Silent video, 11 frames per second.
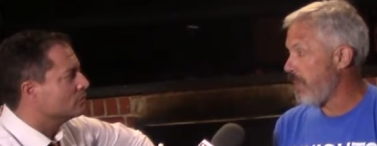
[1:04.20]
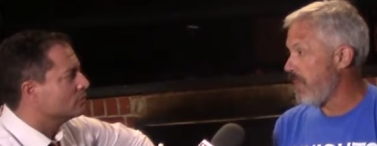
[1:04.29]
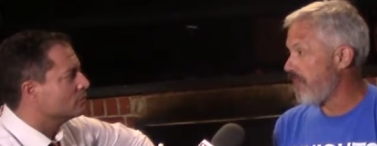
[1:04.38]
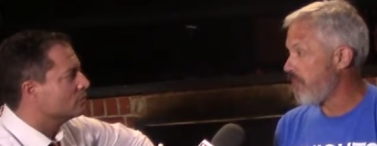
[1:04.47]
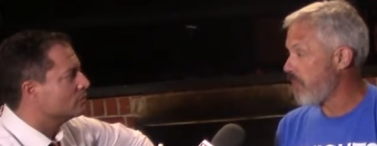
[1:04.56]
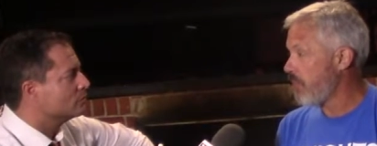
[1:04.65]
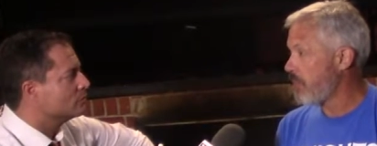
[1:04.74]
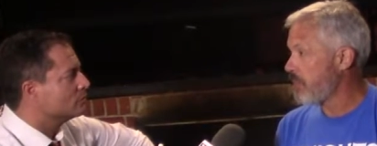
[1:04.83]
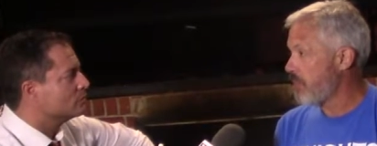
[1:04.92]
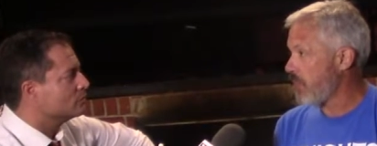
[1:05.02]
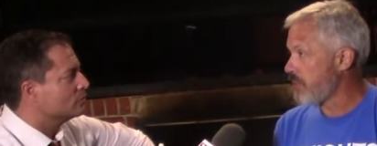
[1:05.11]
Speaker 1: beef,
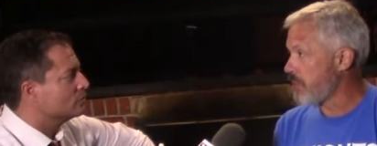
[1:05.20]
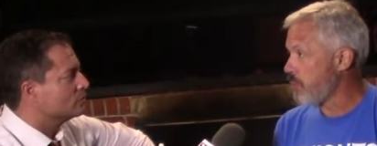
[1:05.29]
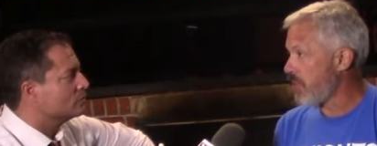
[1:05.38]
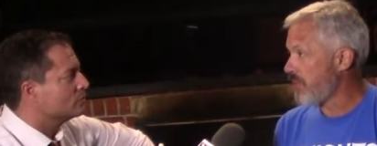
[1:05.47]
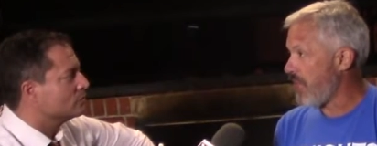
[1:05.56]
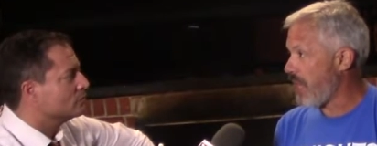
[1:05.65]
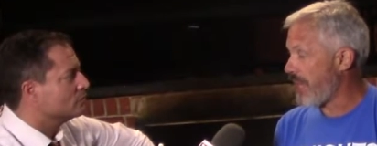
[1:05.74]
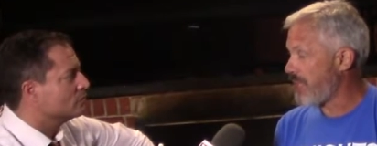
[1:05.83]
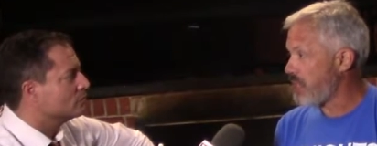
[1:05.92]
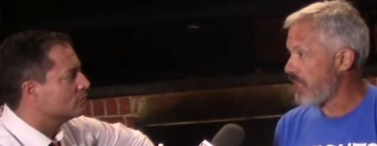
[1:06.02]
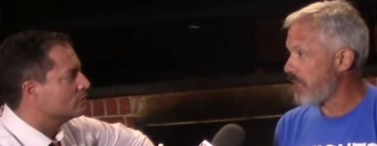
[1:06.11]
sausage, whatever they
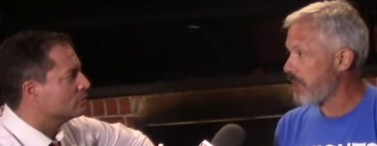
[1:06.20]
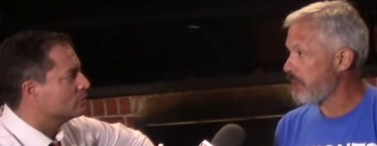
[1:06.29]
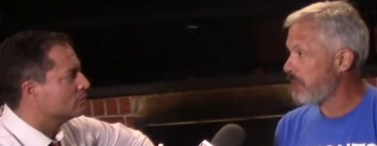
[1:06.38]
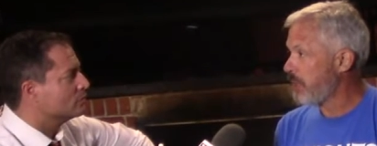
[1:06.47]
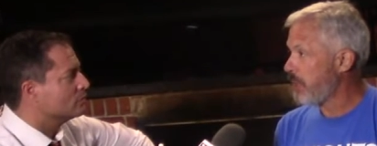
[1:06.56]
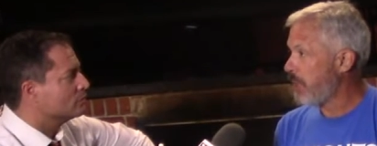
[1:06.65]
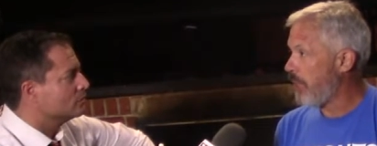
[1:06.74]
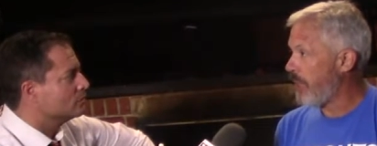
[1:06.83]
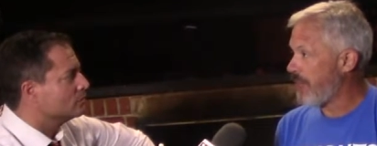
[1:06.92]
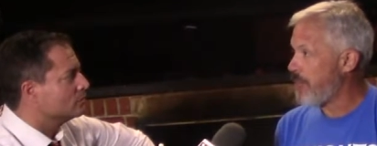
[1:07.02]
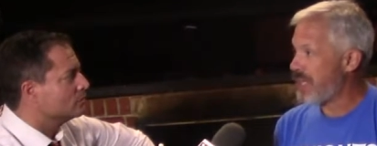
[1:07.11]
like, chicken. Uh,
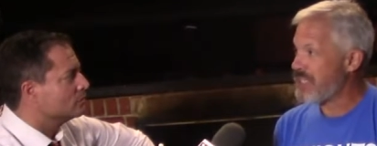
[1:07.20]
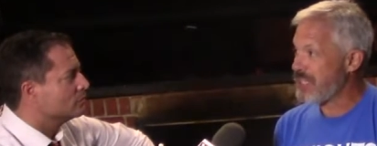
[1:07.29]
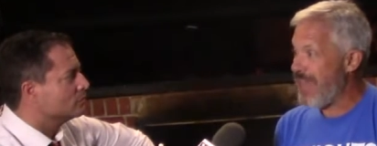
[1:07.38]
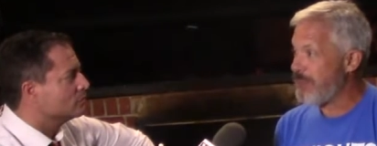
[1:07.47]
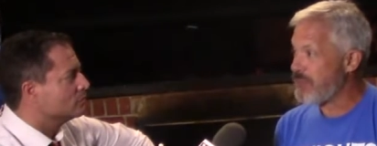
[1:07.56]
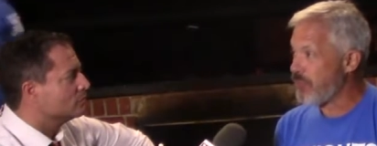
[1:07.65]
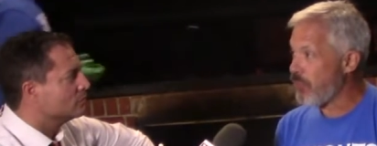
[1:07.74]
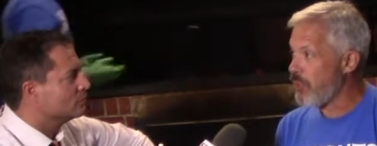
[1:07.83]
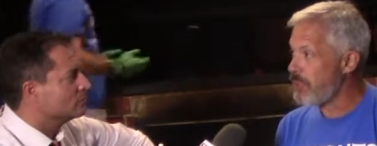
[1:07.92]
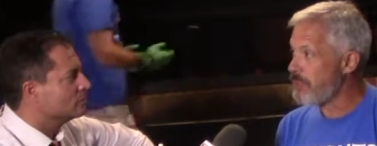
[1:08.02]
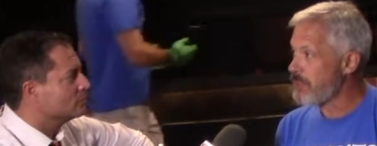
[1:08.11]
they can buy slabs of
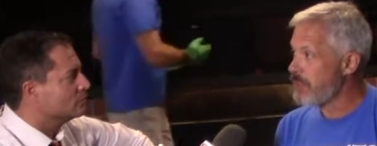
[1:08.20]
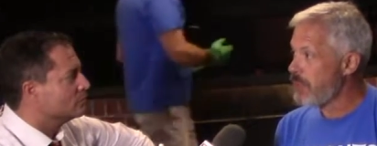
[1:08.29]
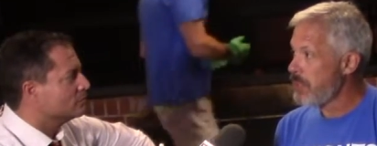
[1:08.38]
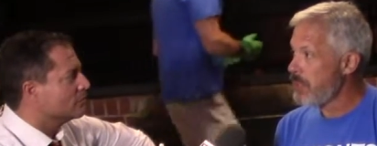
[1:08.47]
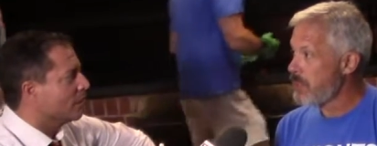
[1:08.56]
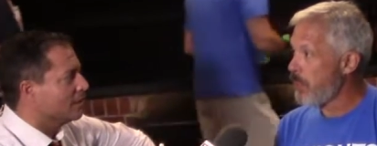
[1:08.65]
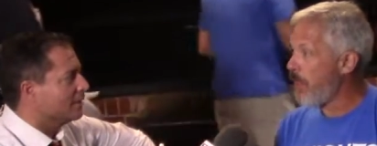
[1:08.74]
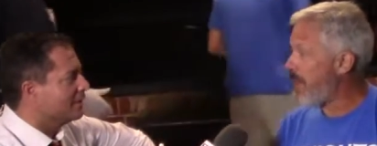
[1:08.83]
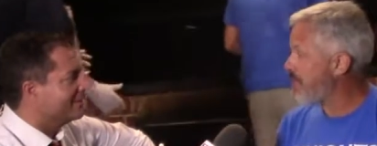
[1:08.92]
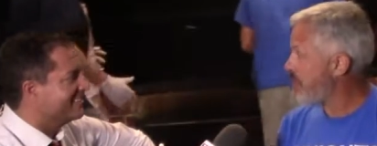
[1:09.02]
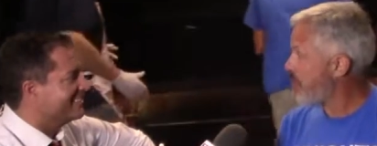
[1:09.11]
ribs. So we're
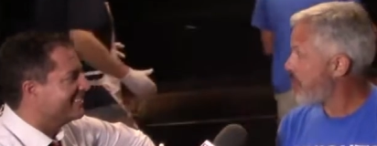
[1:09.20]
basically